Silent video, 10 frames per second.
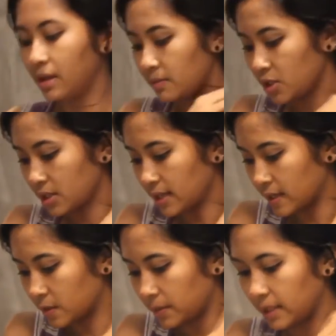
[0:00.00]
let me just
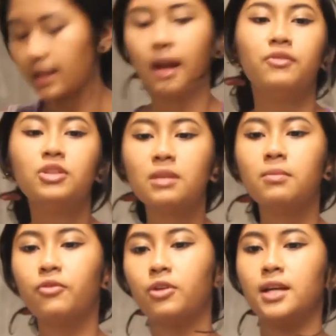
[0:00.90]
explain
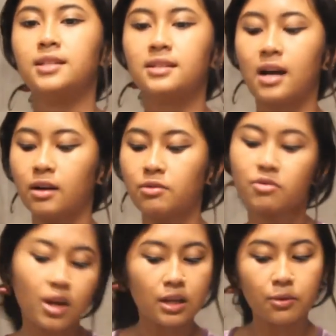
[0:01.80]
everything before I
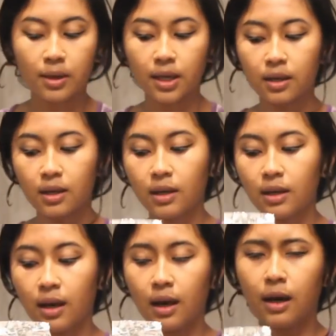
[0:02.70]
start real quick.
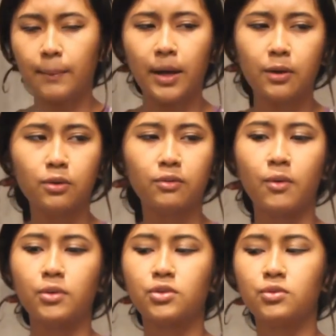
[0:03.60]
I don't know if
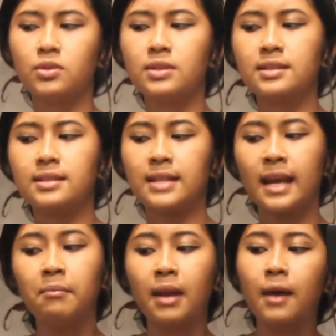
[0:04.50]
I want to do this as a
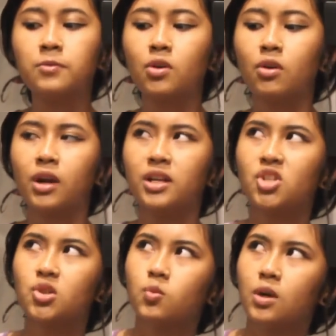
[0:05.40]
time lapse or I
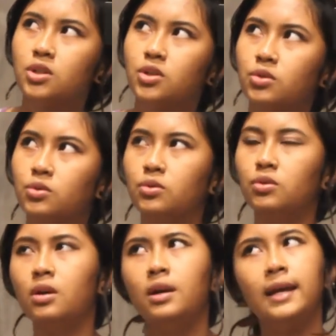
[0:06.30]
just want
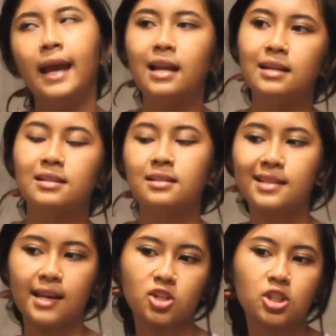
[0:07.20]
to edit in
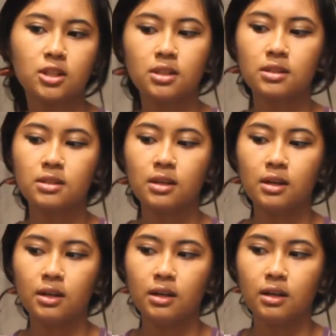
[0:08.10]
sections,
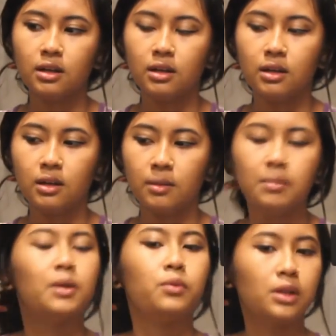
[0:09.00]

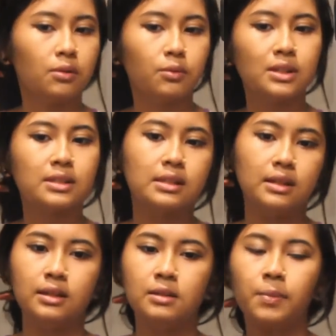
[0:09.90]
but we'll
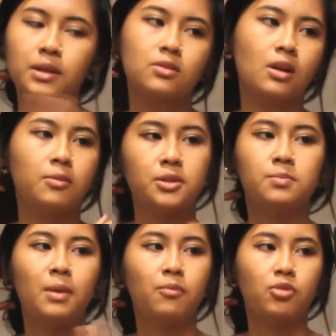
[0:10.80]
see. It depends on how
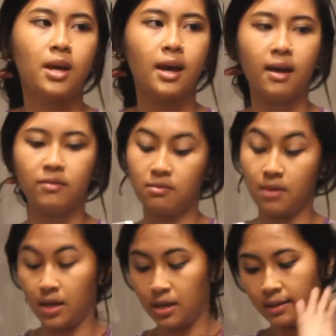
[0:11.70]
much memory I have in
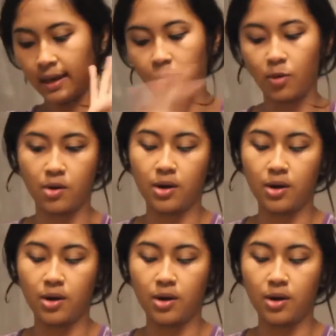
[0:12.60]
my camera